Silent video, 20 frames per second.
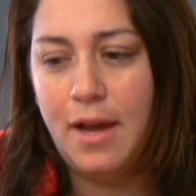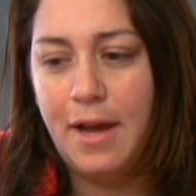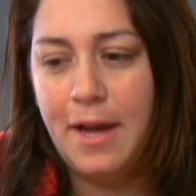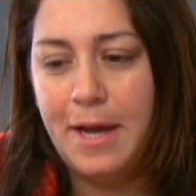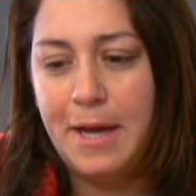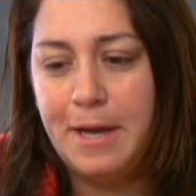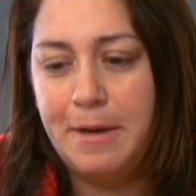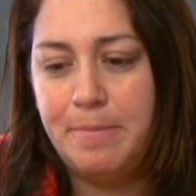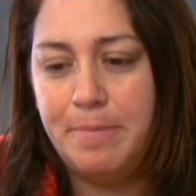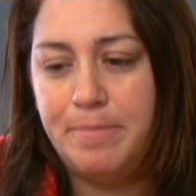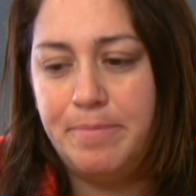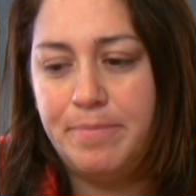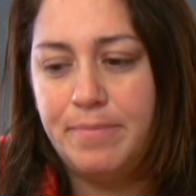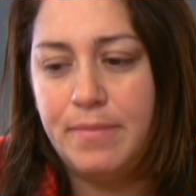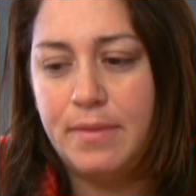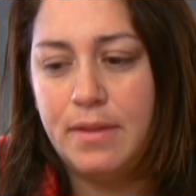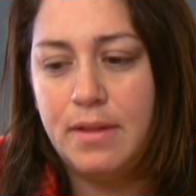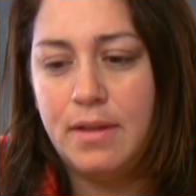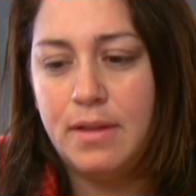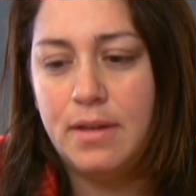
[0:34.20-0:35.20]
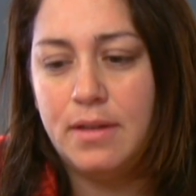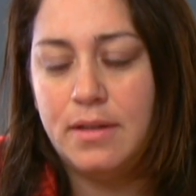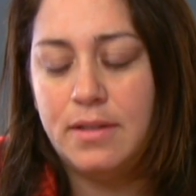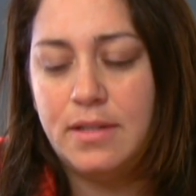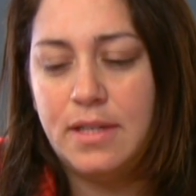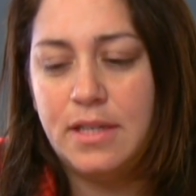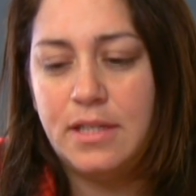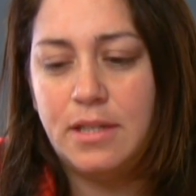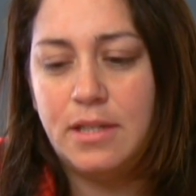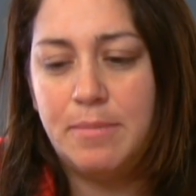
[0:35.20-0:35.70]
um,
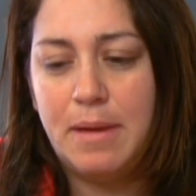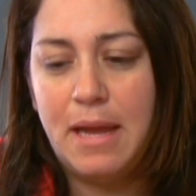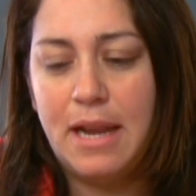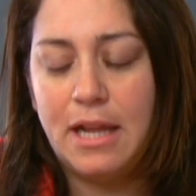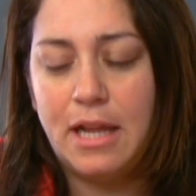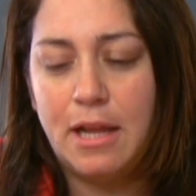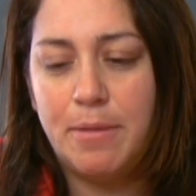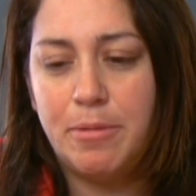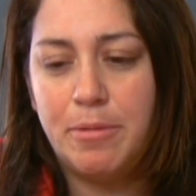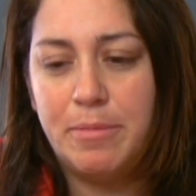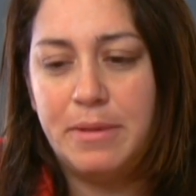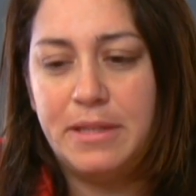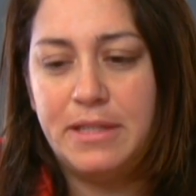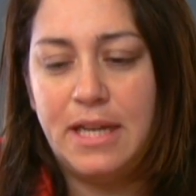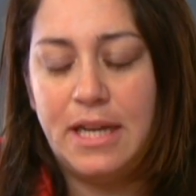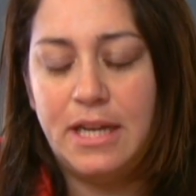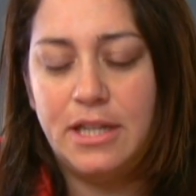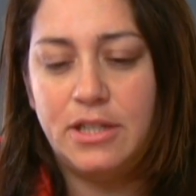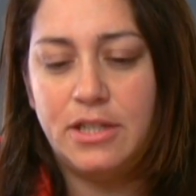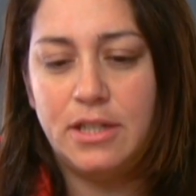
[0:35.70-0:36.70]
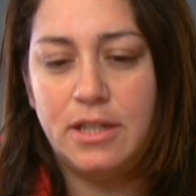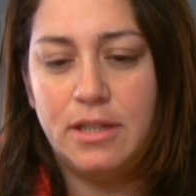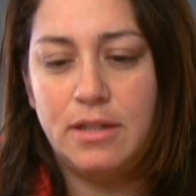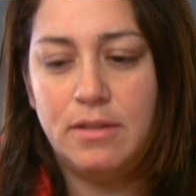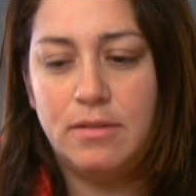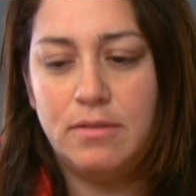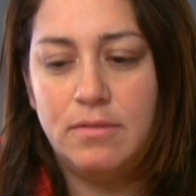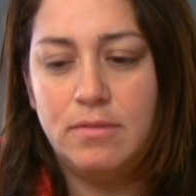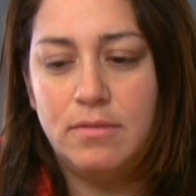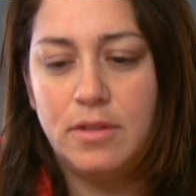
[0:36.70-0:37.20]
systematic
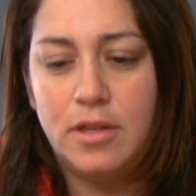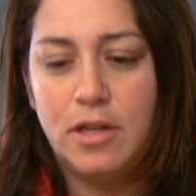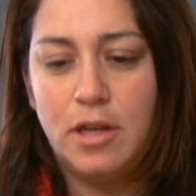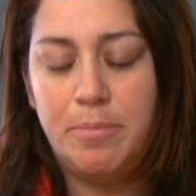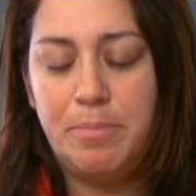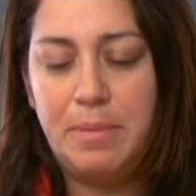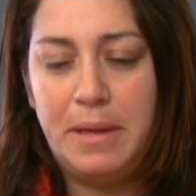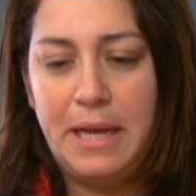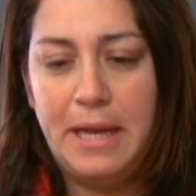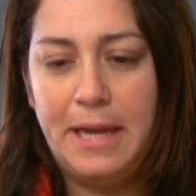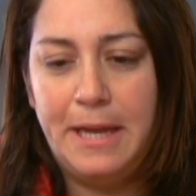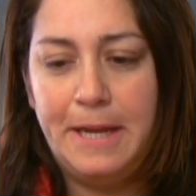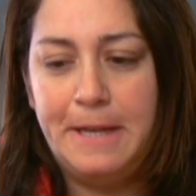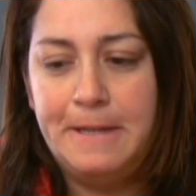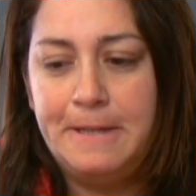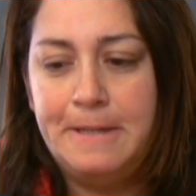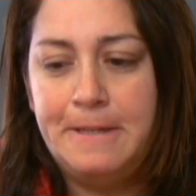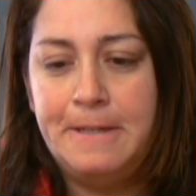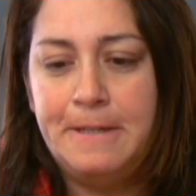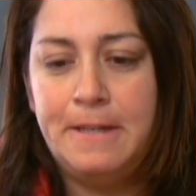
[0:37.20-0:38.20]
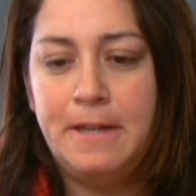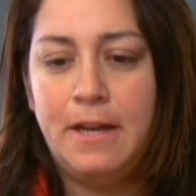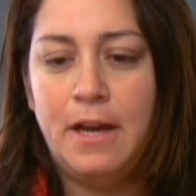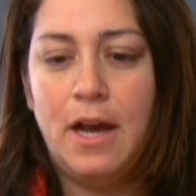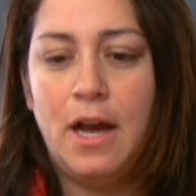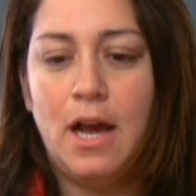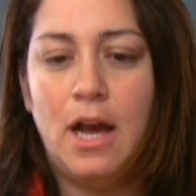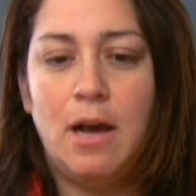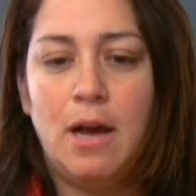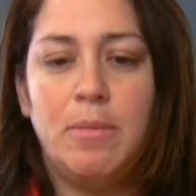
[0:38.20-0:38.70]
implementation could be
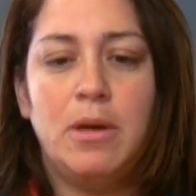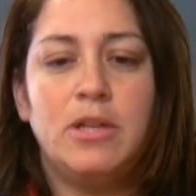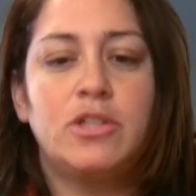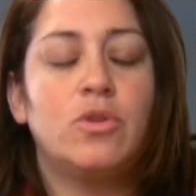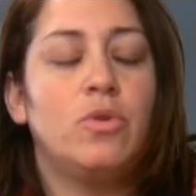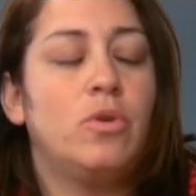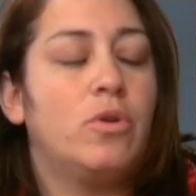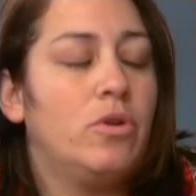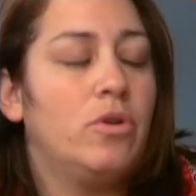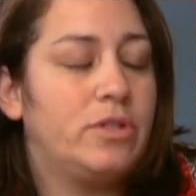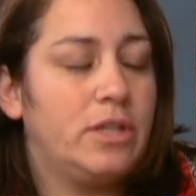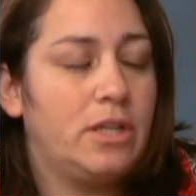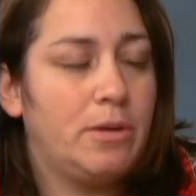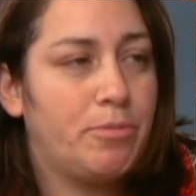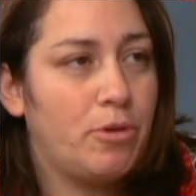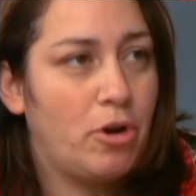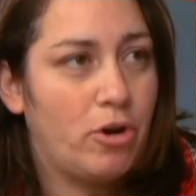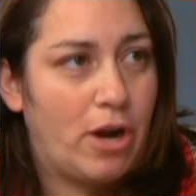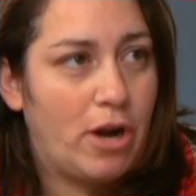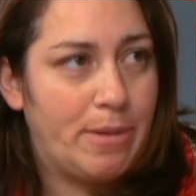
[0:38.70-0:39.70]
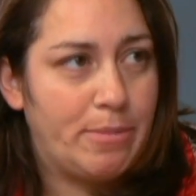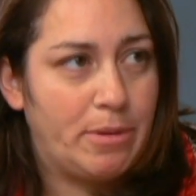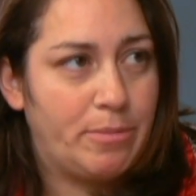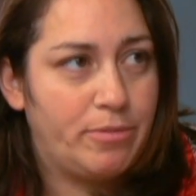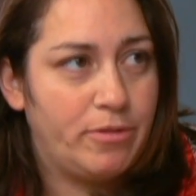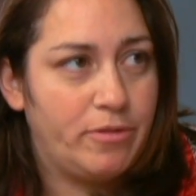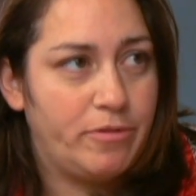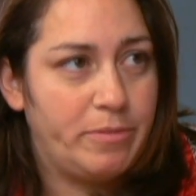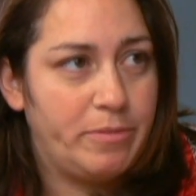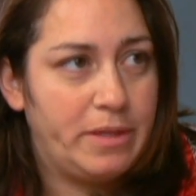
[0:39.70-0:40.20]
um, a school goes into program
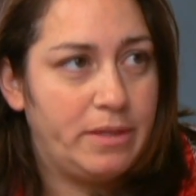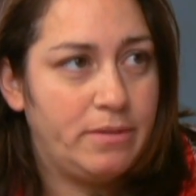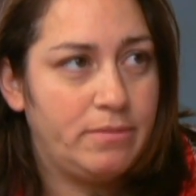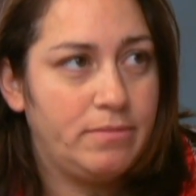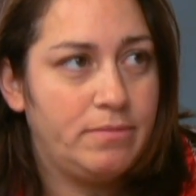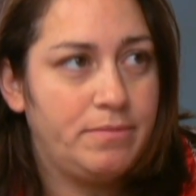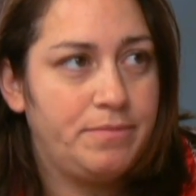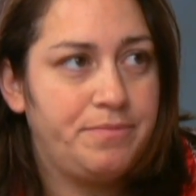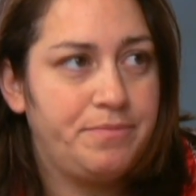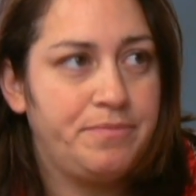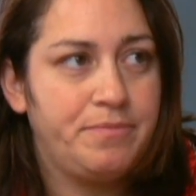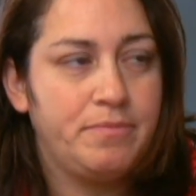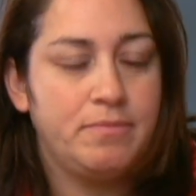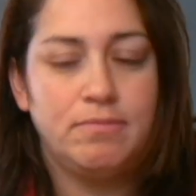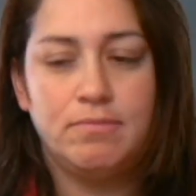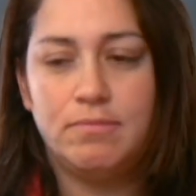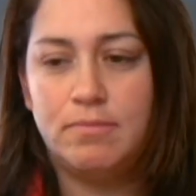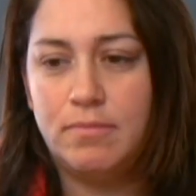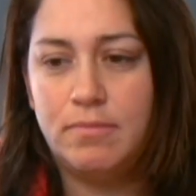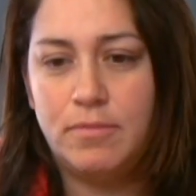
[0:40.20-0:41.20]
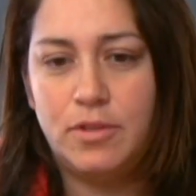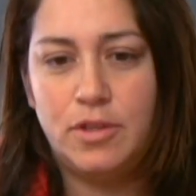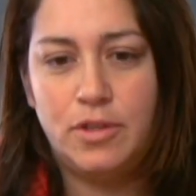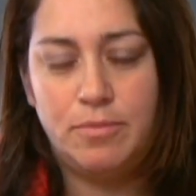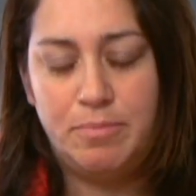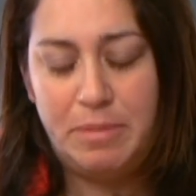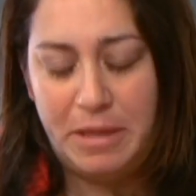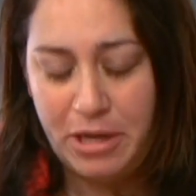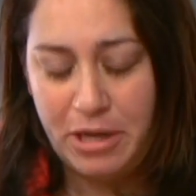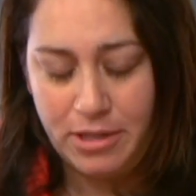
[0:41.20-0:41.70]
improvement
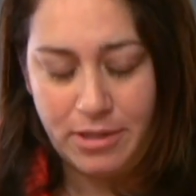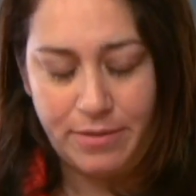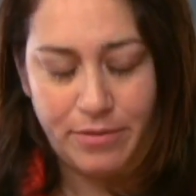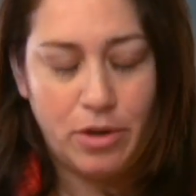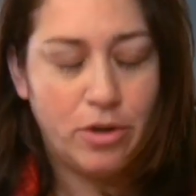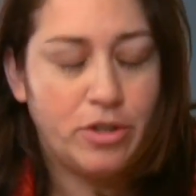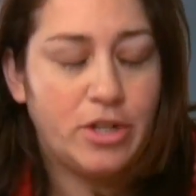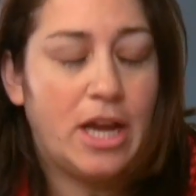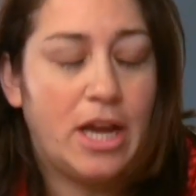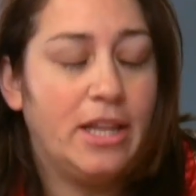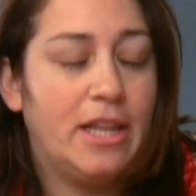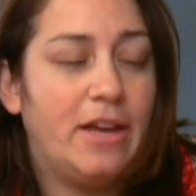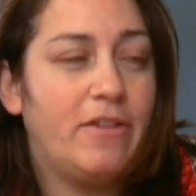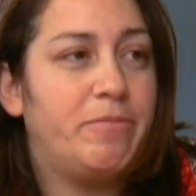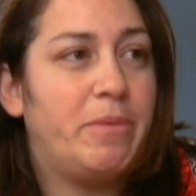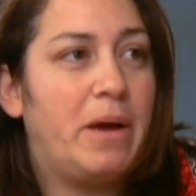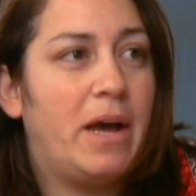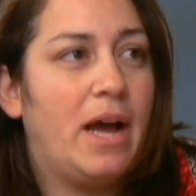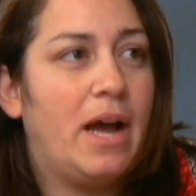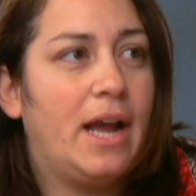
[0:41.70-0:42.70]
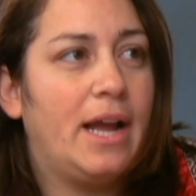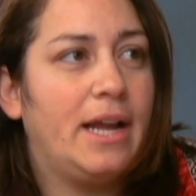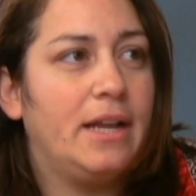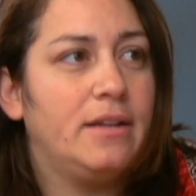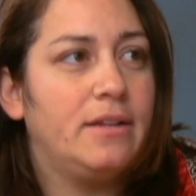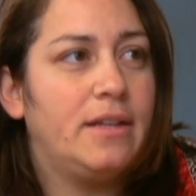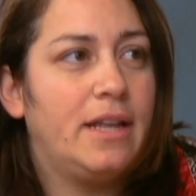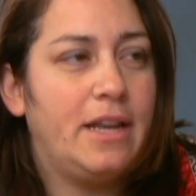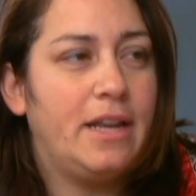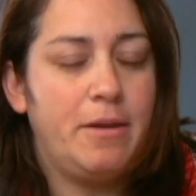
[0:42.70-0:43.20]
because of No Child Left
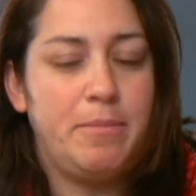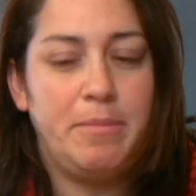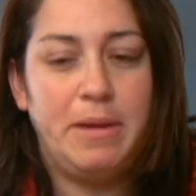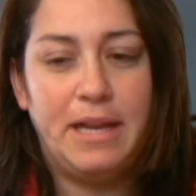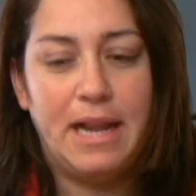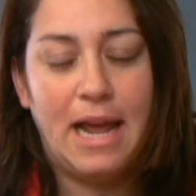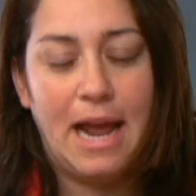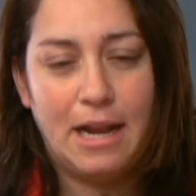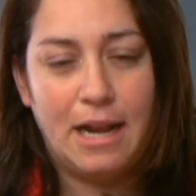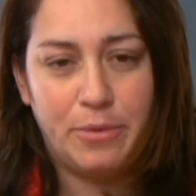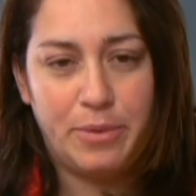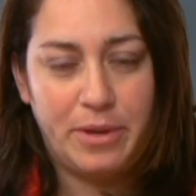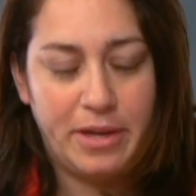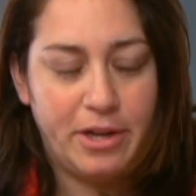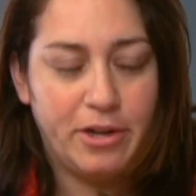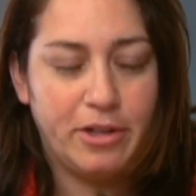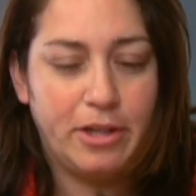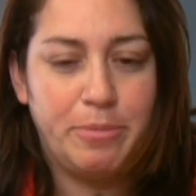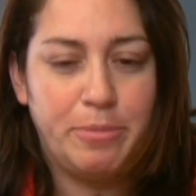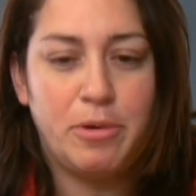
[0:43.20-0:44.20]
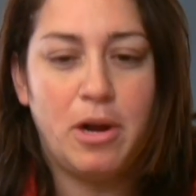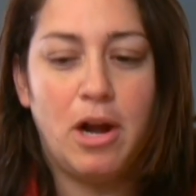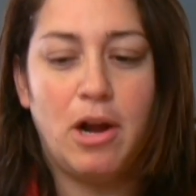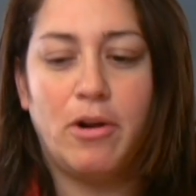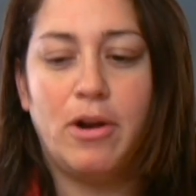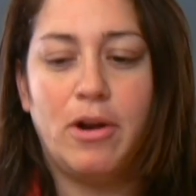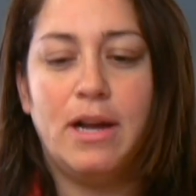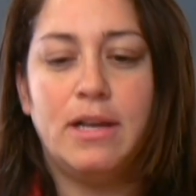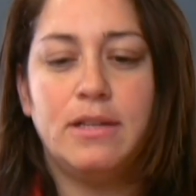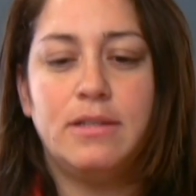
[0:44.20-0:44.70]
Behind. They didn't meet adequate yearly
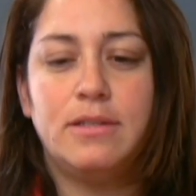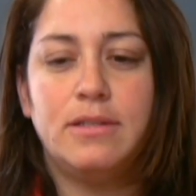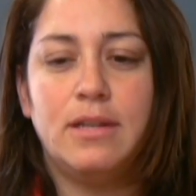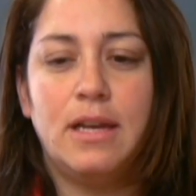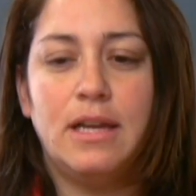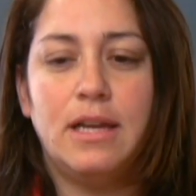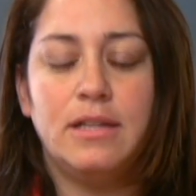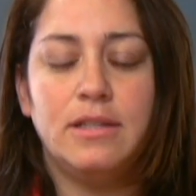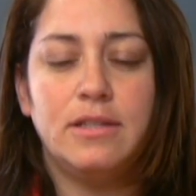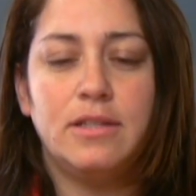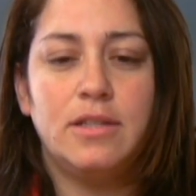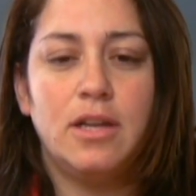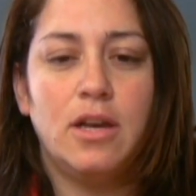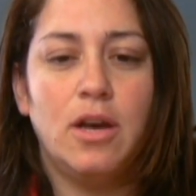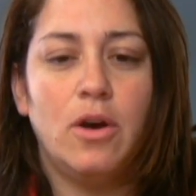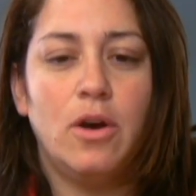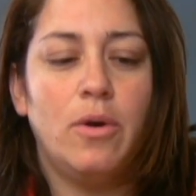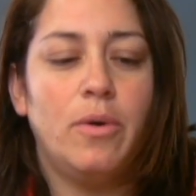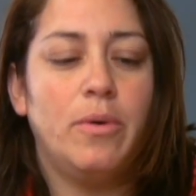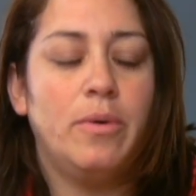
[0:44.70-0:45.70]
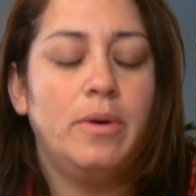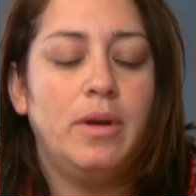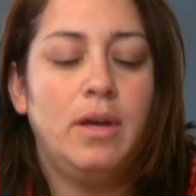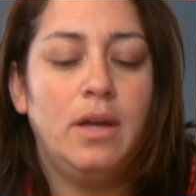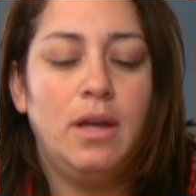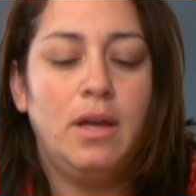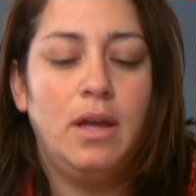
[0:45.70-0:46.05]
progress. And so